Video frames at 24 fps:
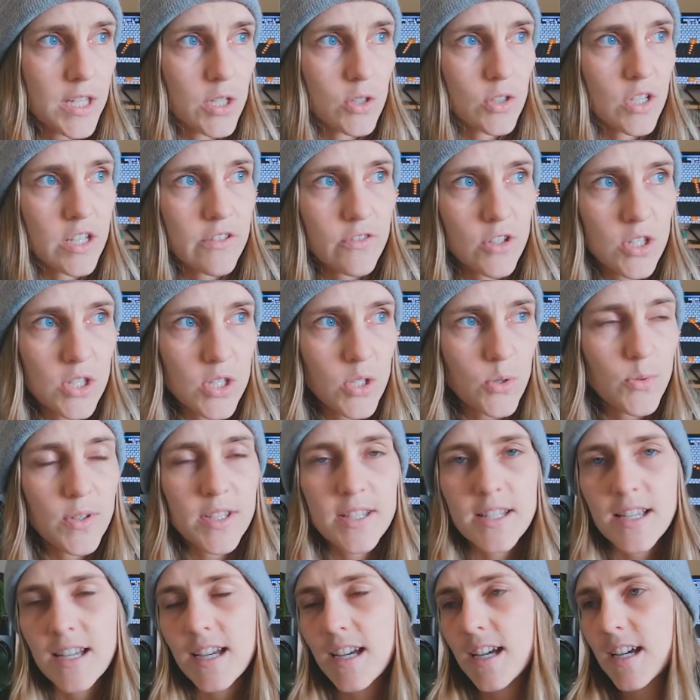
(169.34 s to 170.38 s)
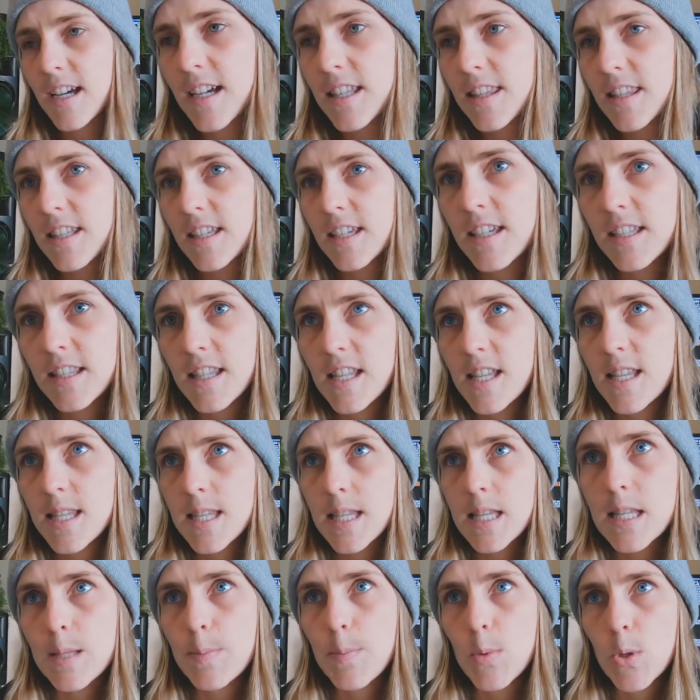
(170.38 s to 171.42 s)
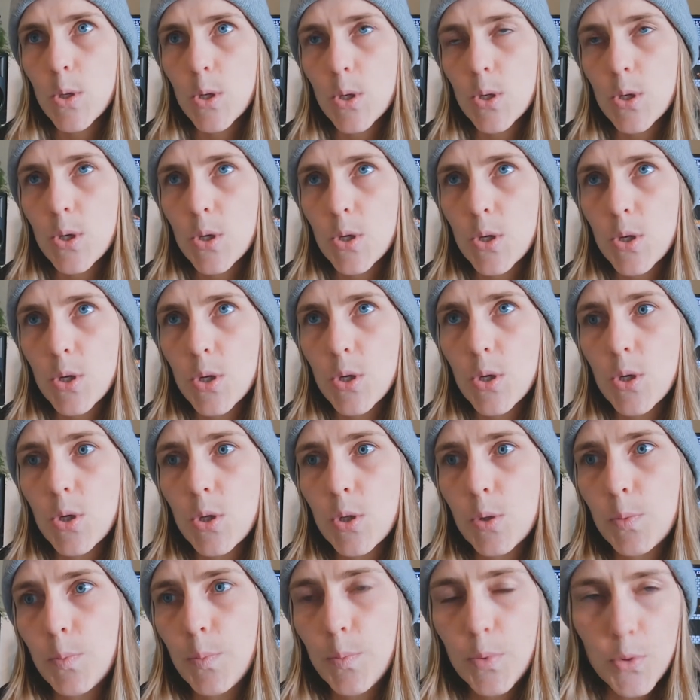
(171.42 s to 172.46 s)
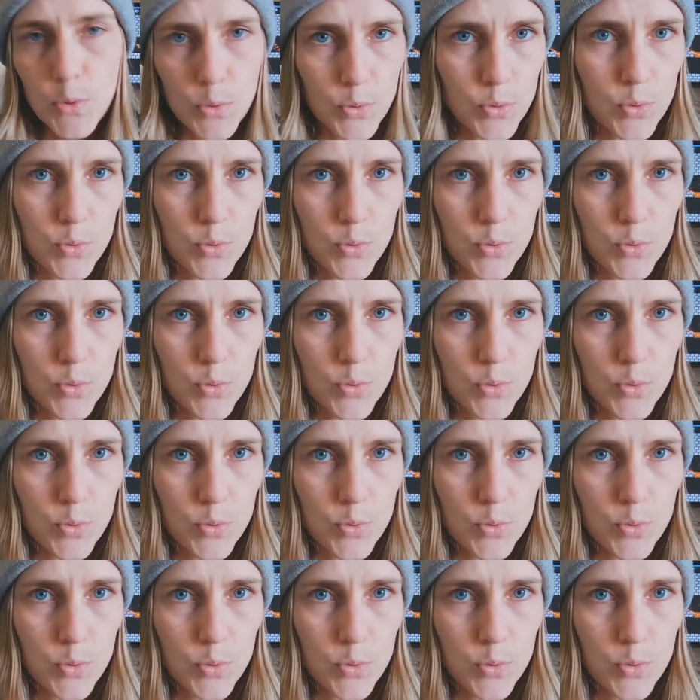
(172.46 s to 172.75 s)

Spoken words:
every 2 weeks. I think this is bull-poo.